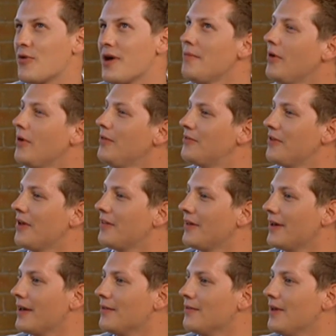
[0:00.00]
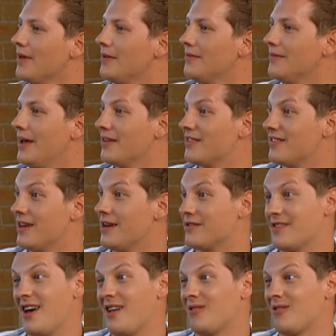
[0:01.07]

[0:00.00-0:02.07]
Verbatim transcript: three months, I think, in in in a, in a